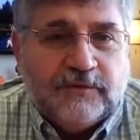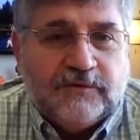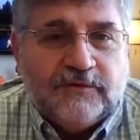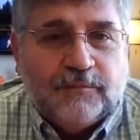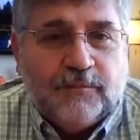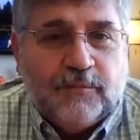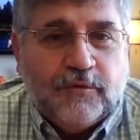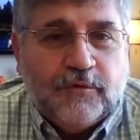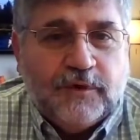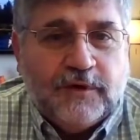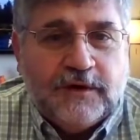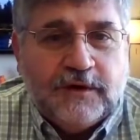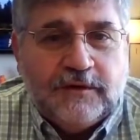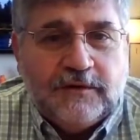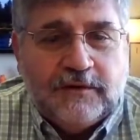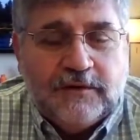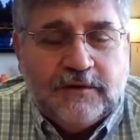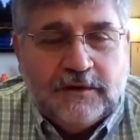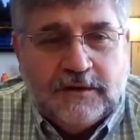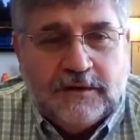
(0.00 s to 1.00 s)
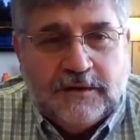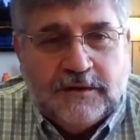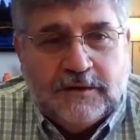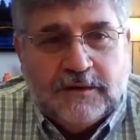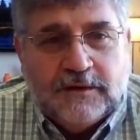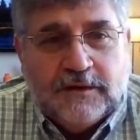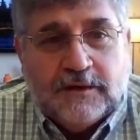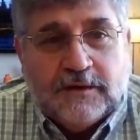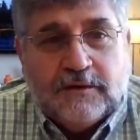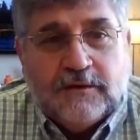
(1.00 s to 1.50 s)
disappointed
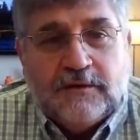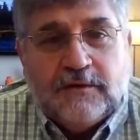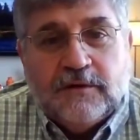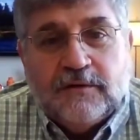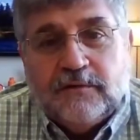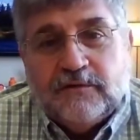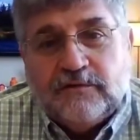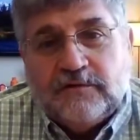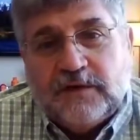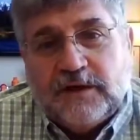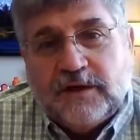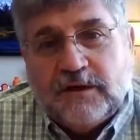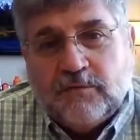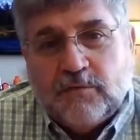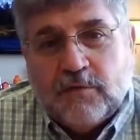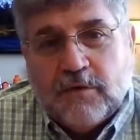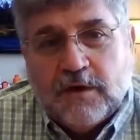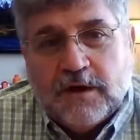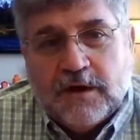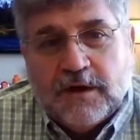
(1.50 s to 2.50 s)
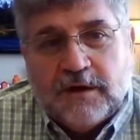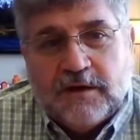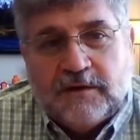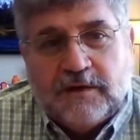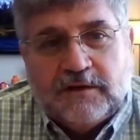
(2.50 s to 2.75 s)
couldn't understand why.